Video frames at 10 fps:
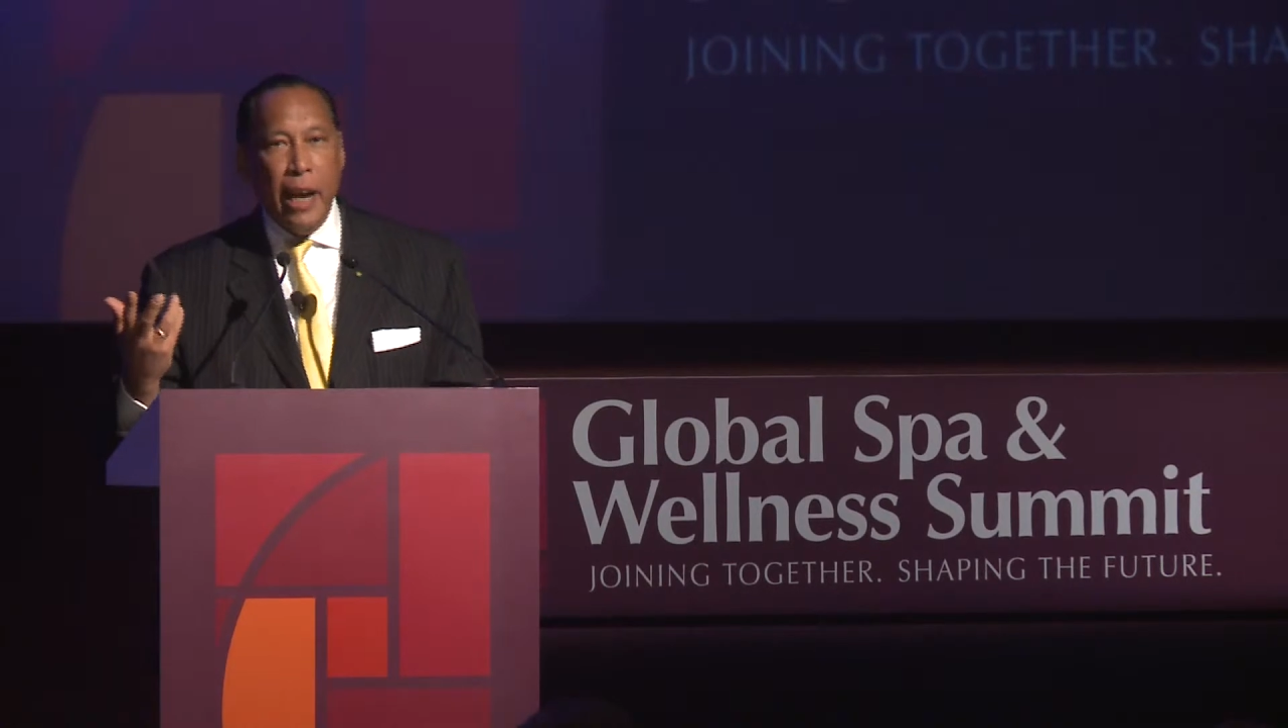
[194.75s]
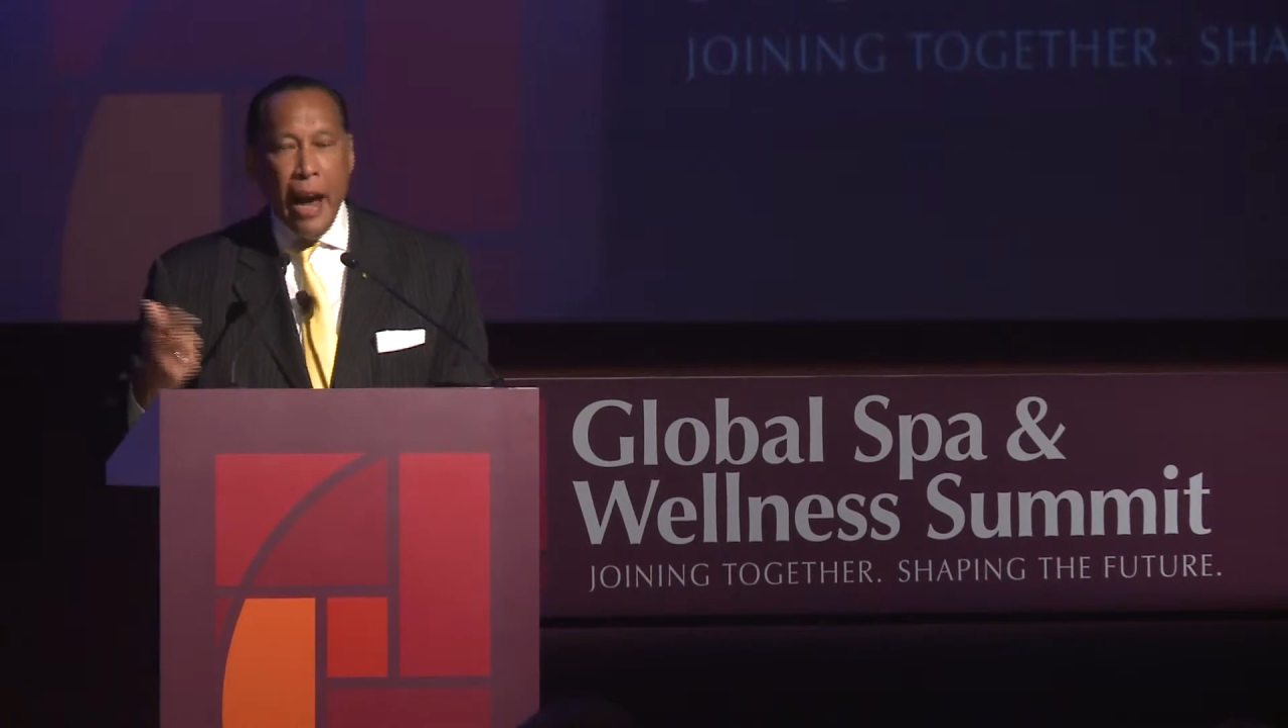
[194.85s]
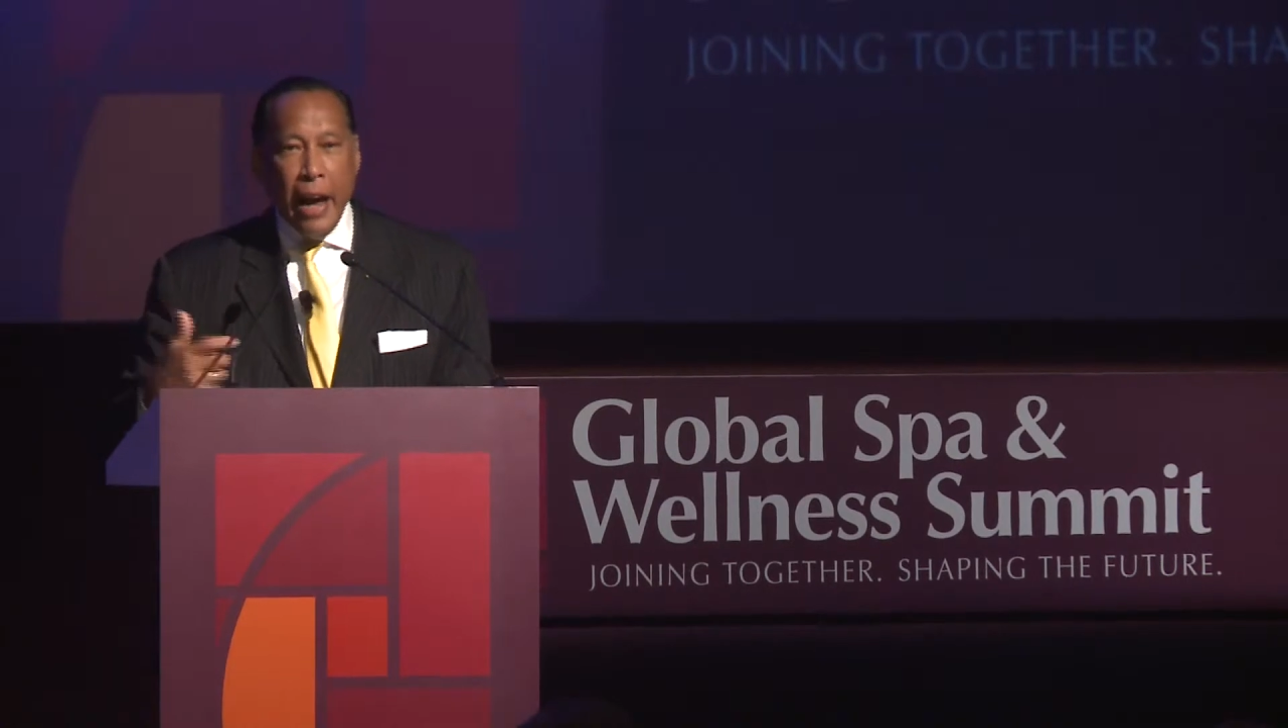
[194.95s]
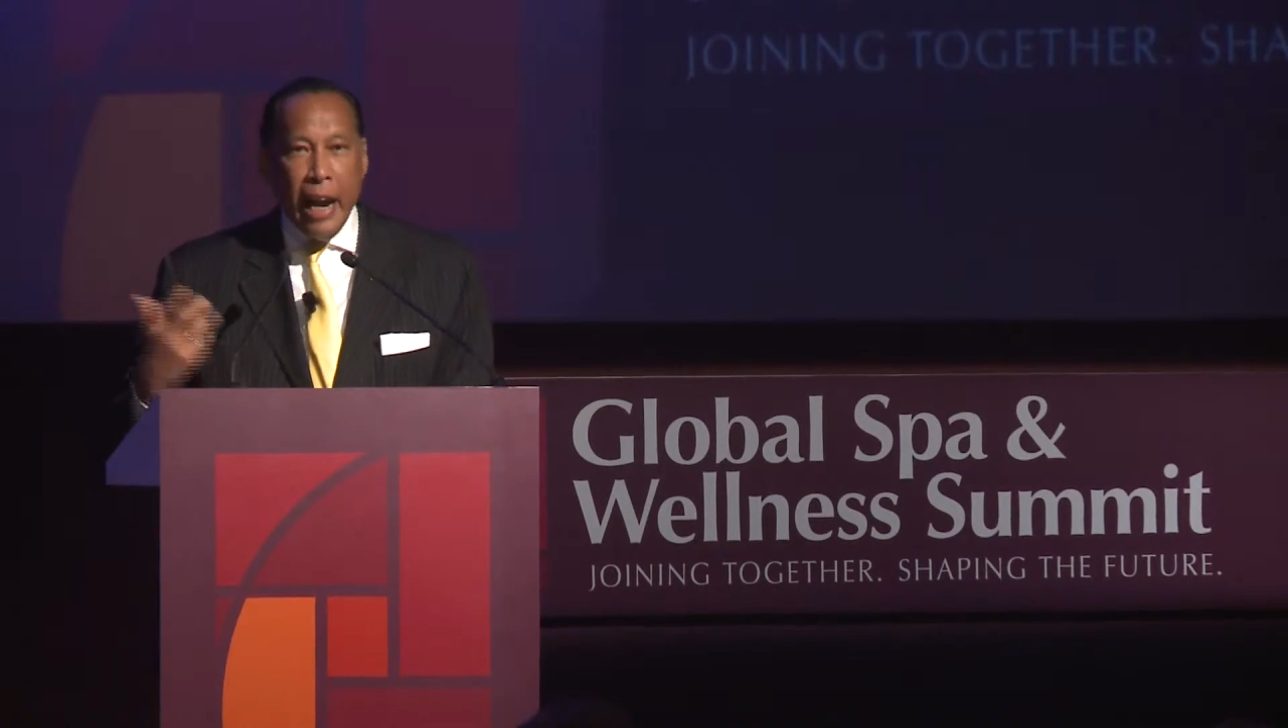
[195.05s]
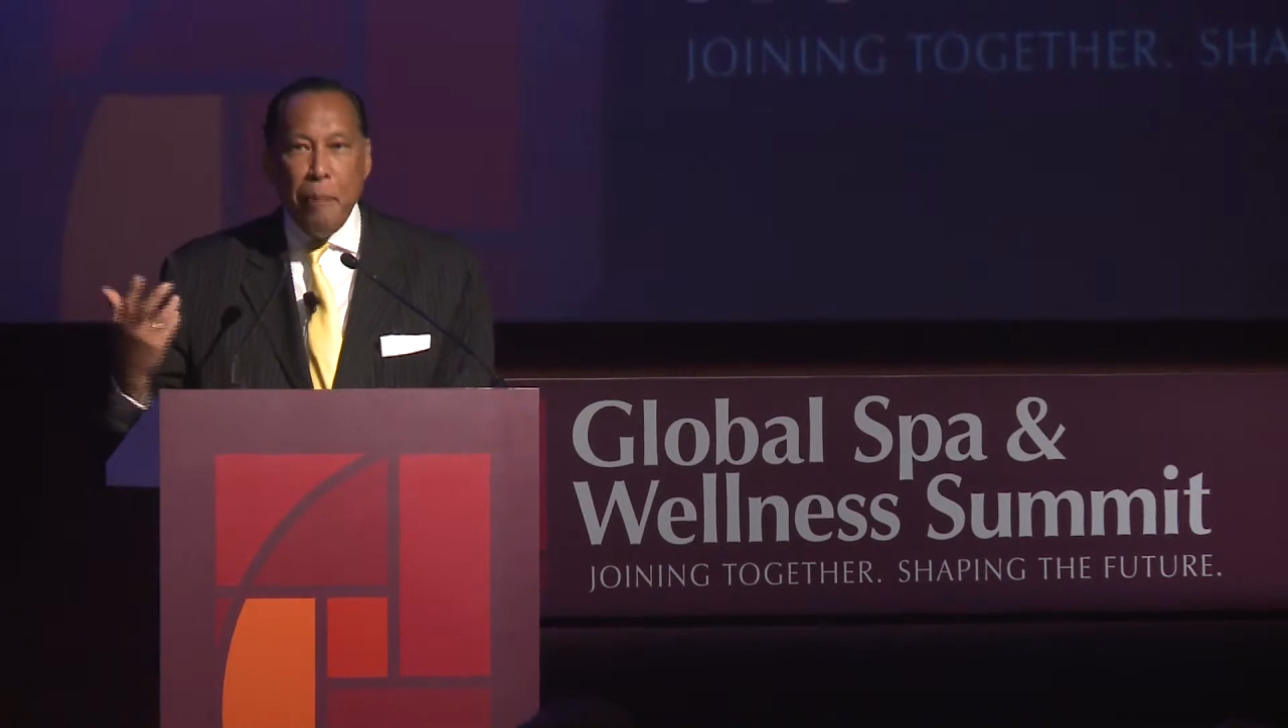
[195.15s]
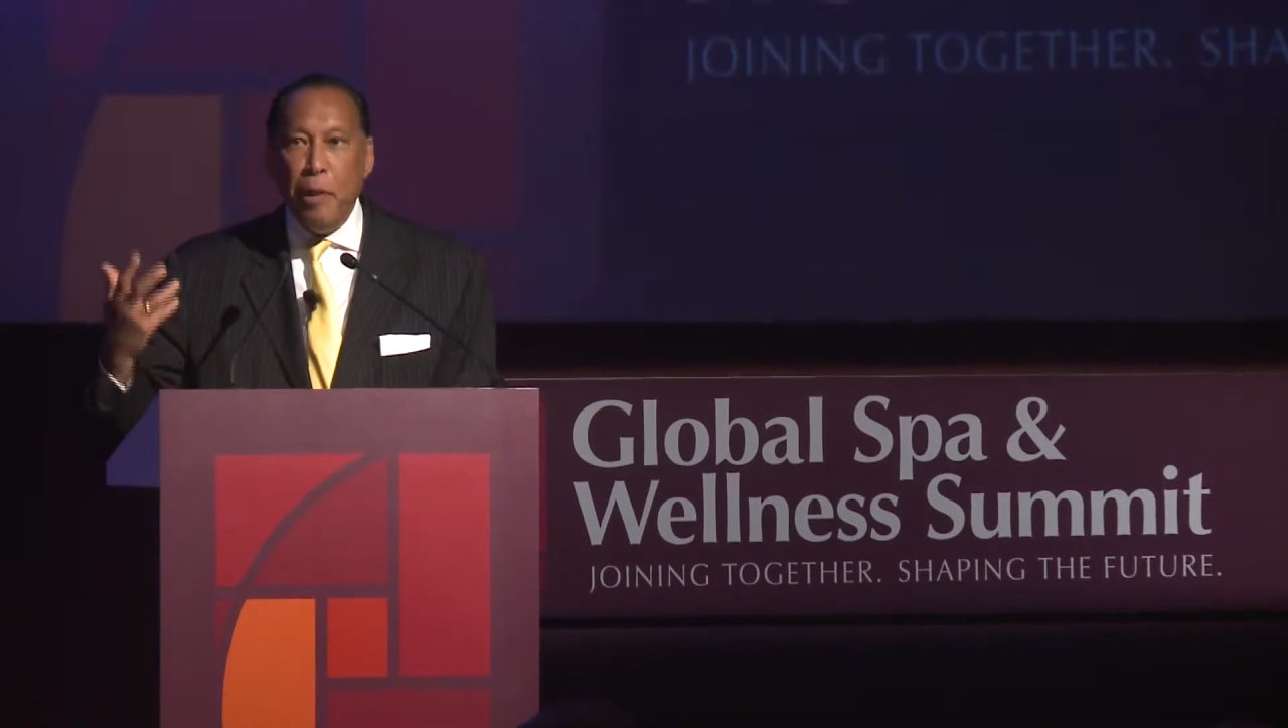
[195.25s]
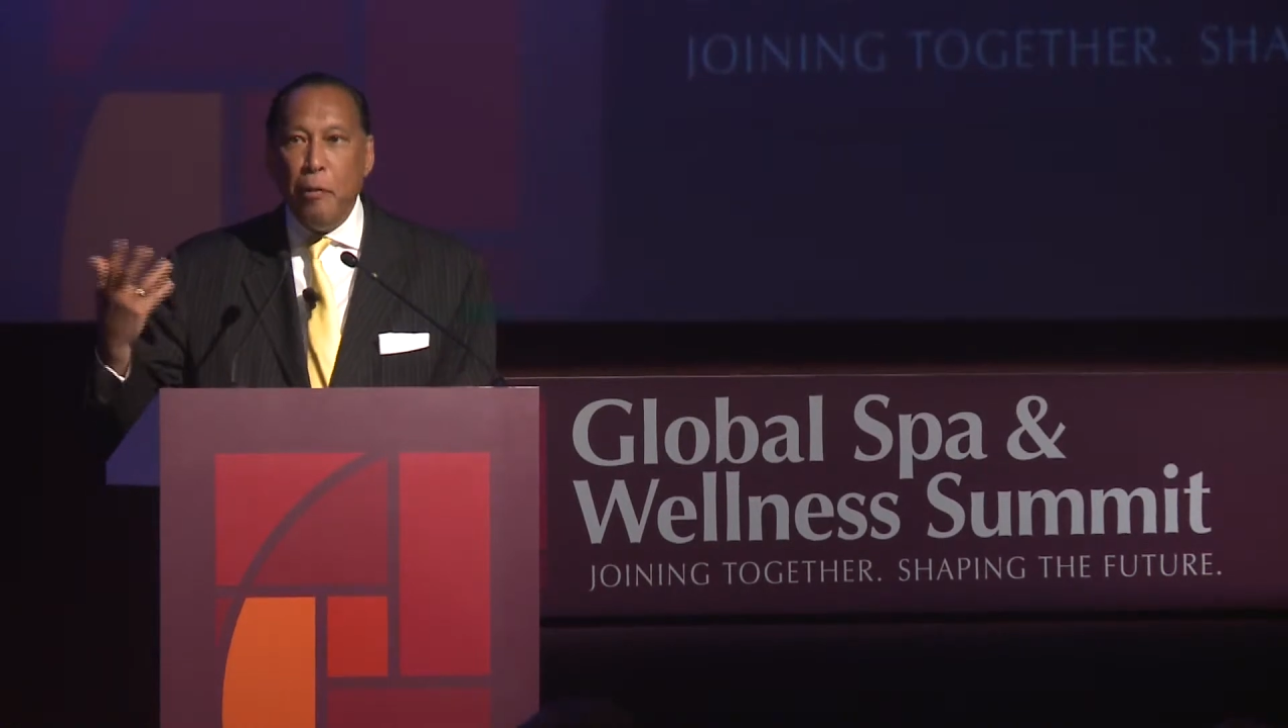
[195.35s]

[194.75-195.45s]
And I'm the